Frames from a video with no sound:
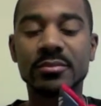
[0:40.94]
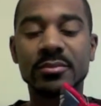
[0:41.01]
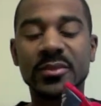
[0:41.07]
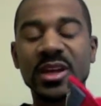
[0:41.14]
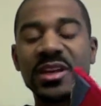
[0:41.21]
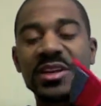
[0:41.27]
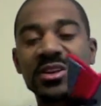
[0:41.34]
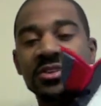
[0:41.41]

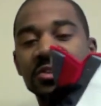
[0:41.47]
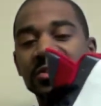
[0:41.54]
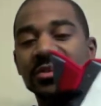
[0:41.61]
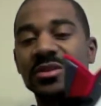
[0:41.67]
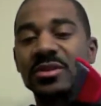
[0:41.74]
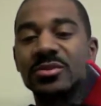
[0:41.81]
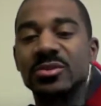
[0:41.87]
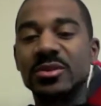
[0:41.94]

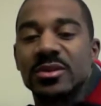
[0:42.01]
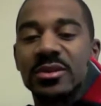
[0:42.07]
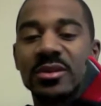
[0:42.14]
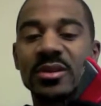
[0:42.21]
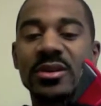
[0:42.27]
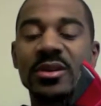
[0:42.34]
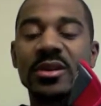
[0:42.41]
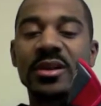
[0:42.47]
initially
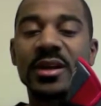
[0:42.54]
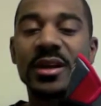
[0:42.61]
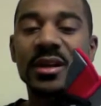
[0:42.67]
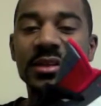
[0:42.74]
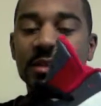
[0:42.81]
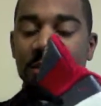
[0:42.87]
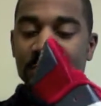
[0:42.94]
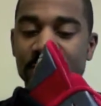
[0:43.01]

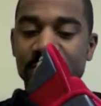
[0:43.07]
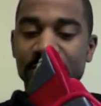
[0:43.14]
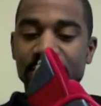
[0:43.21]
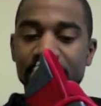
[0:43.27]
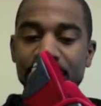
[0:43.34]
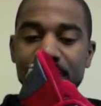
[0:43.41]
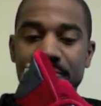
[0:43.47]
had some